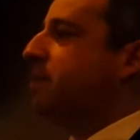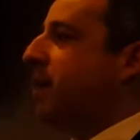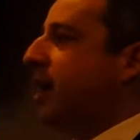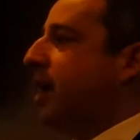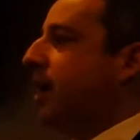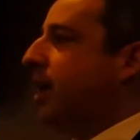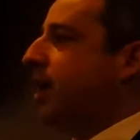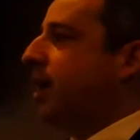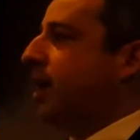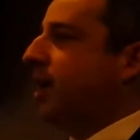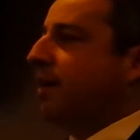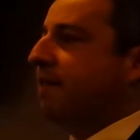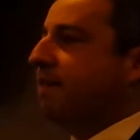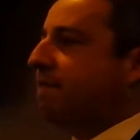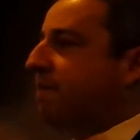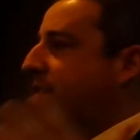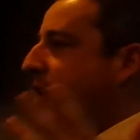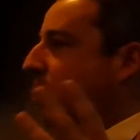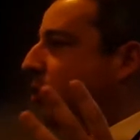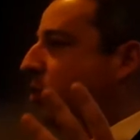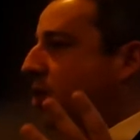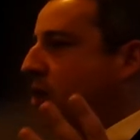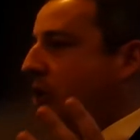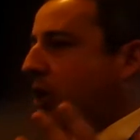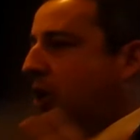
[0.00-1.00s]
meeting, a
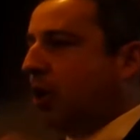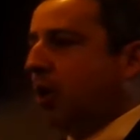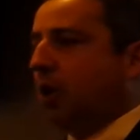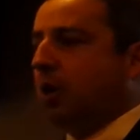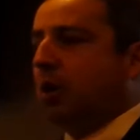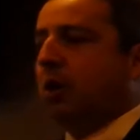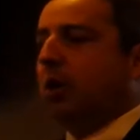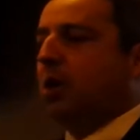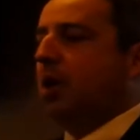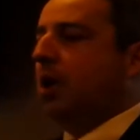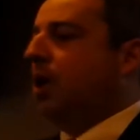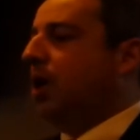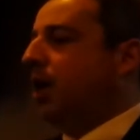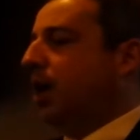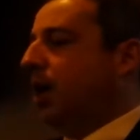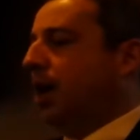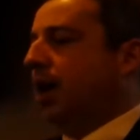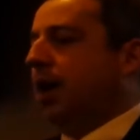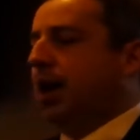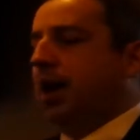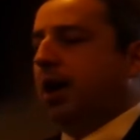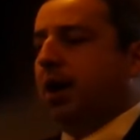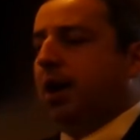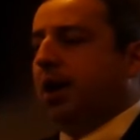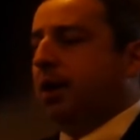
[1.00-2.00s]
phone call,
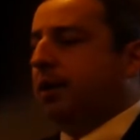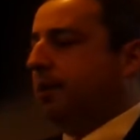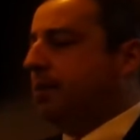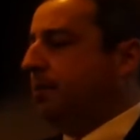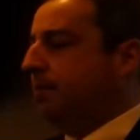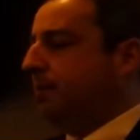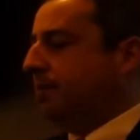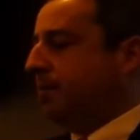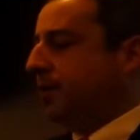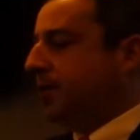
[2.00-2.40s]
um,